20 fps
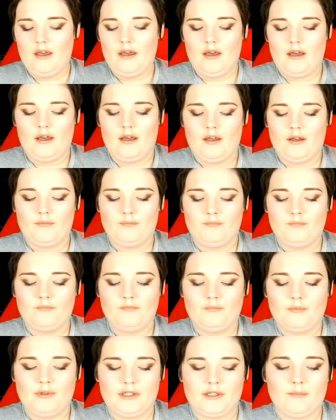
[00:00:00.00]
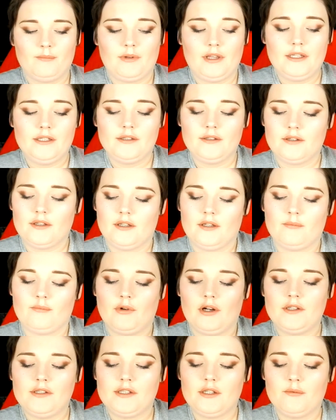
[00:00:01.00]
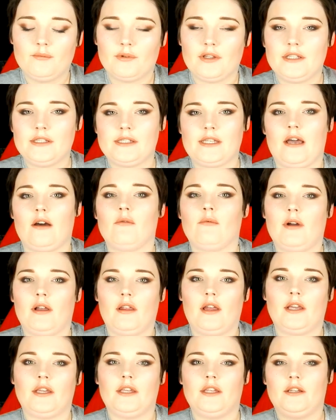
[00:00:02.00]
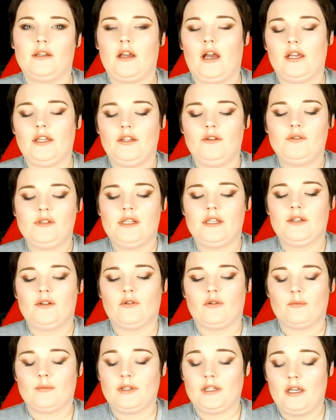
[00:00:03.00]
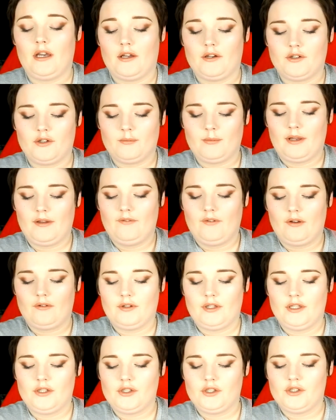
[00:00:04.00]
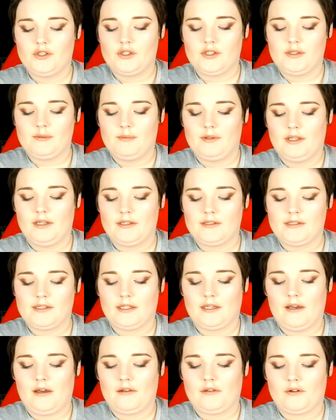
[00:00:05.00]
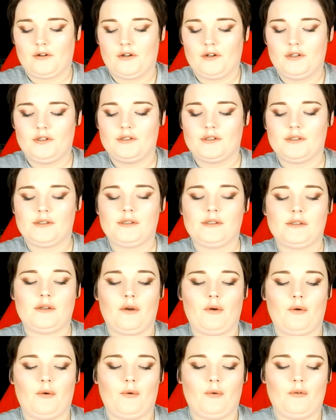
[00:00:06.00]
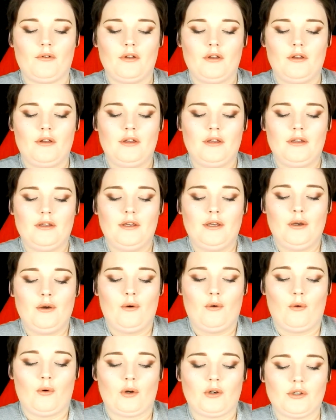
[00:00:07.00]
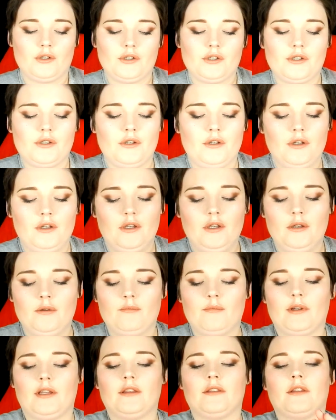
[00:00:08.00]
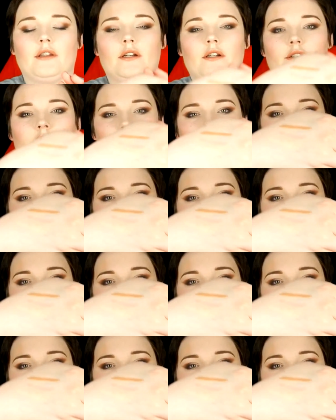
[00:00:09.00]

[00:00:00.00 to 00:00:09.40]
But the bronzer blends out well. I use it normally under my foundation just because the color is so orange. But there's